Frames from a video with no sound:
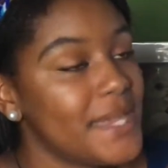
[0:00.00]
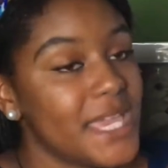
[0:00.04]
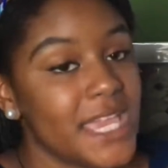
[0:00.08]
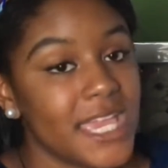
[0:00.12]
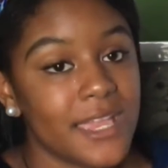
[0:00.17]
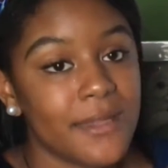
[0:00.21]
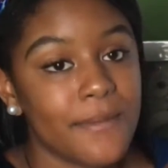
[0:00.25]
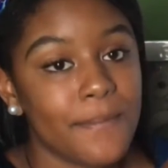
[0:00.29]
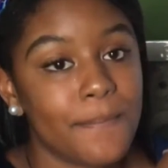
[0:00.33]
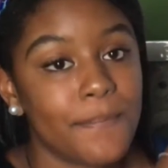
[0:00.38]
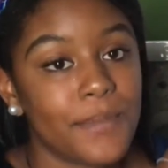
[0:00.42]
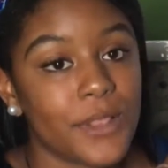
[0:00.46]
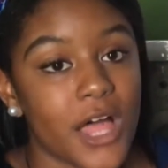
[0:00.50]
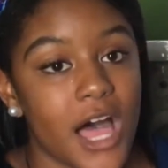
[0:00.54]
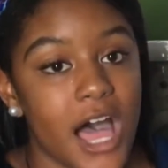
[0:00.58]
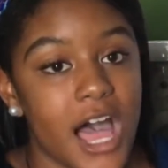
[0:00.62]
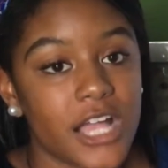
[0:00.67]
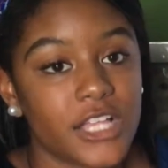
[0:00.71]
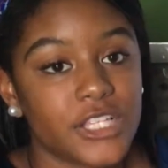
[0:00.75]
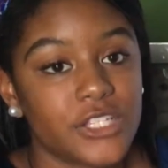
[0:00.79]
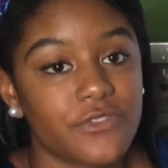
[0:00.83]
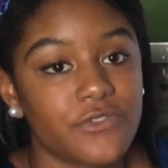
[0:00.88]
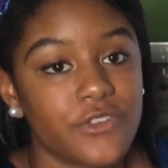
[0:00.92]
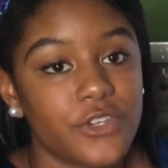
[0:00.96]
big
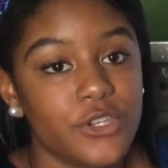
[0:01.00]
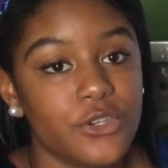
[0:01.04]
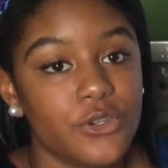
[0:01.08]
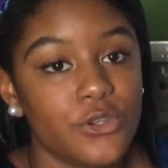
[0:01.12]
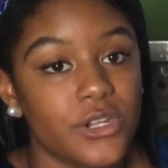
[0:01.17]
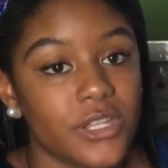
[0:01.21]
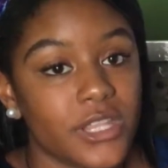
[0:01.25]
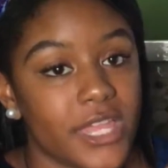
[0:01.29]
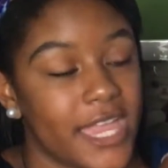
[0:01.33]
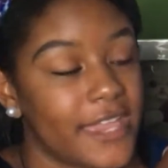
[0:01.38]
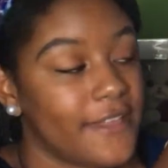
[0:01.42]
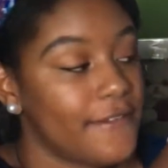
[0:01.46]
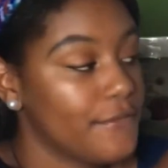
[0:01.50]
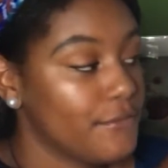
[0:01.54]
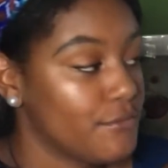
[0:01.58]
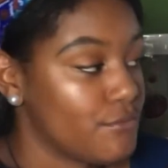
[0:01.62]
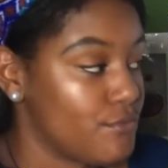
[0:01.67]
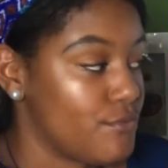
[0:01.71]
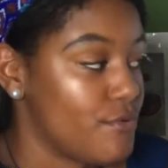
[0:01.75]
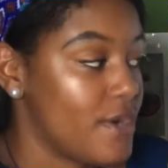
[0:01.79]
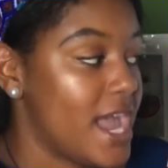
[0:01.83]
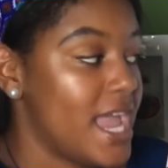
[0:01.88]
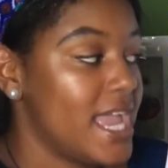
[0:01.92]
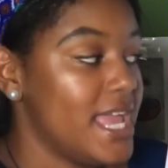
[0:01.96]
blocks for you to like
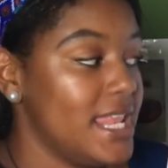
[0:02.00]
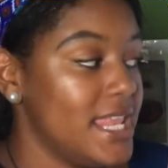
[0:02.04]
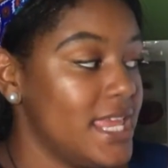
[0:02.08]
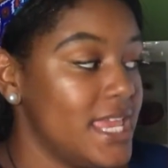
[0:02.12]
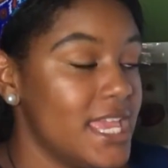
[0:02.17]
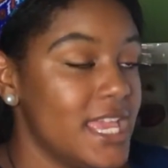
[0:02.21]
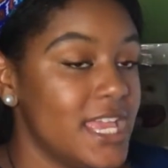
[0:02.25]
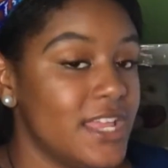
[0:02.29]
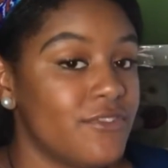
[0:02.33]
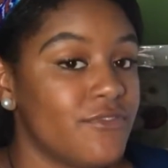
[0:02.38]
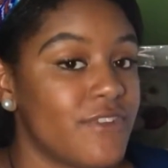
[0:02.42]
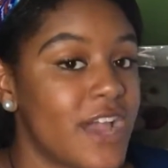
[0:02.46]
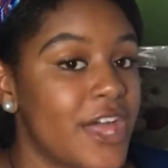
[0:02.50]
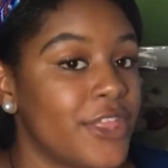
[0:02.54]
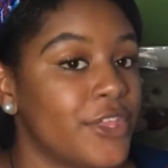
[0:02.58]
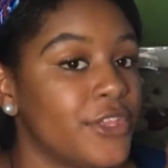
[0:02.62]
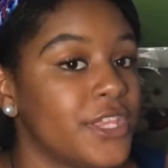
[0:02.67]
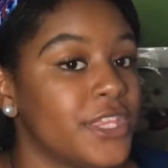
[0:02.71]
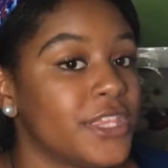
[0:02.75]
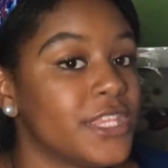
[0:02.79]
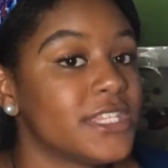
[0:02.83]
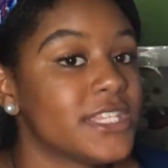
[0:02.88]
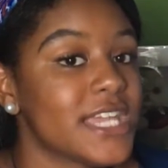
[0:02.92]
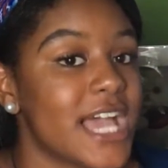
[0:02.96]
write in
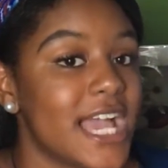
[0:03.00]
rather than the